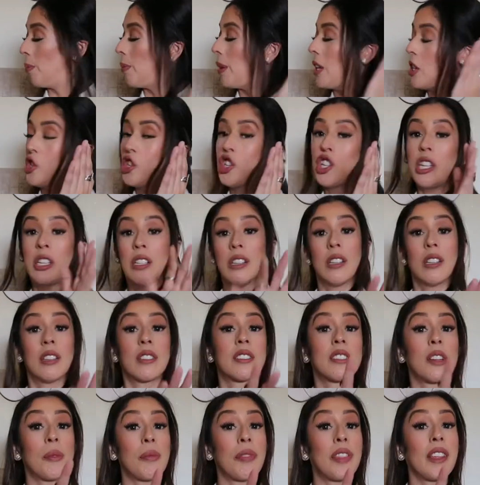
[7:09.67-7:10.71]
mention,
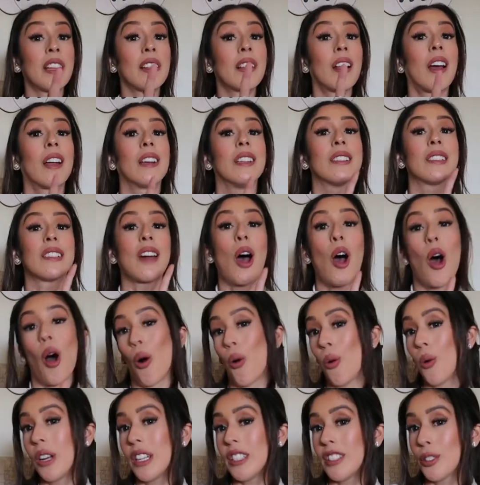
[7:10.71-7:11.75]
something that is
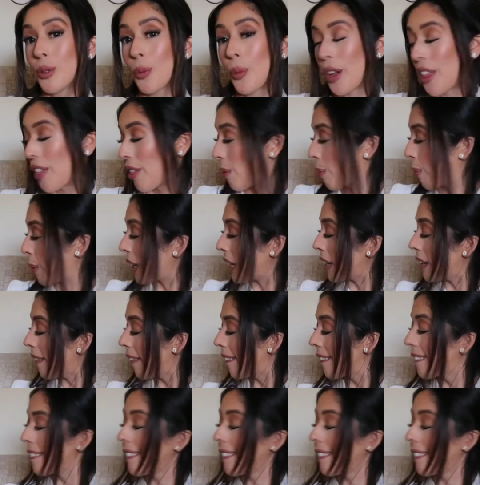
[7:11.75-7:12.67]
always with me.